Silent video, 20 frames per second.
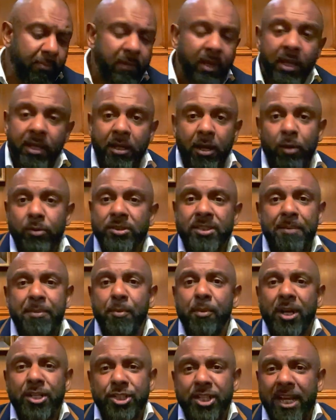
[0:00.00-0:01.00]
Something
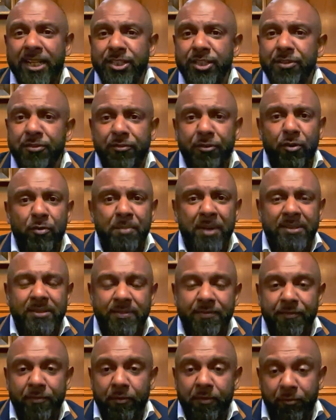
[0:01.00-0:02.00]
might change in 3
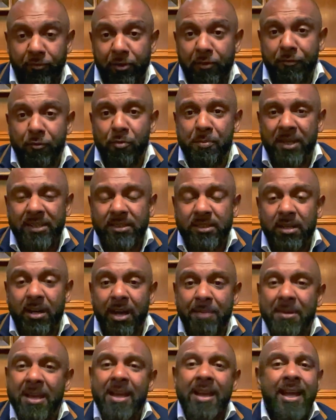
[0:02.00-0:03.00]
or 4 months
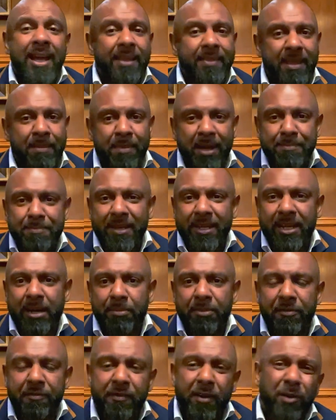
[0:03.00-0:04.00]
time. They may pick
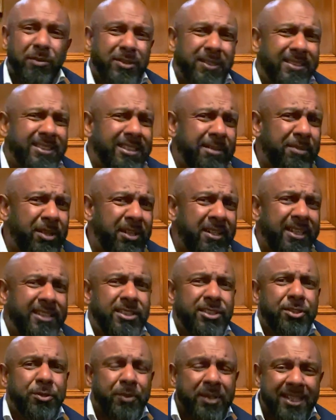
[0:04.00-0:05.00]
up the phone. So it's something you need
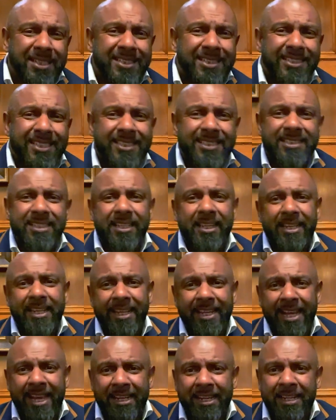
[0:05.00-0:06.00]
to do consistently
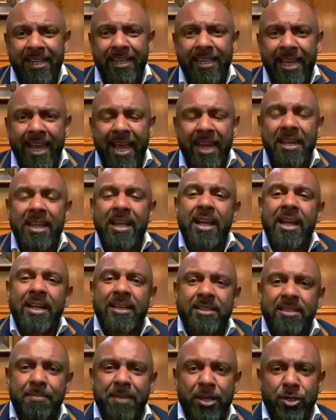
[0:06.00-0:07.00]
again and again
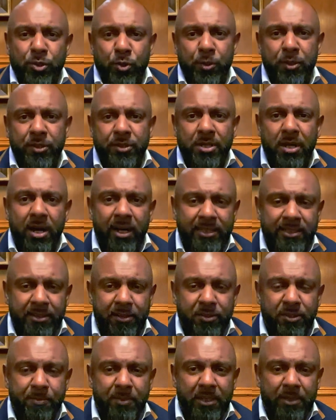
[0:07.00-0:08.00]
to make sure you're targeting
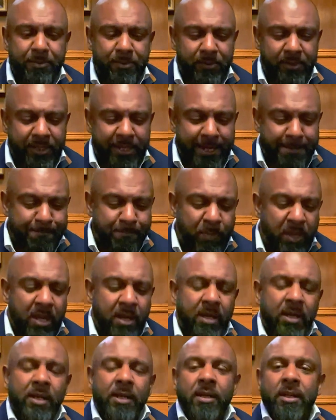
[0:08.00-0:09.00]
those people, okay?
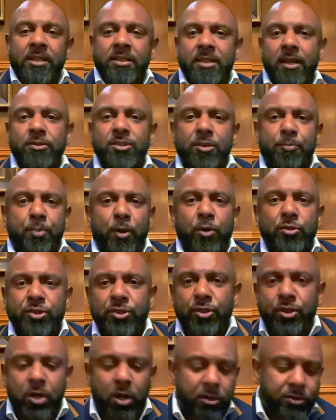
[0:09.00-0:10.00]
So those are the pros
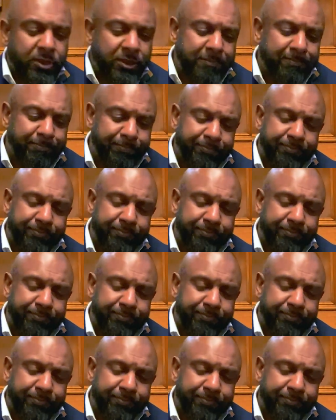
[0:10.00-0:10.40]
and cons.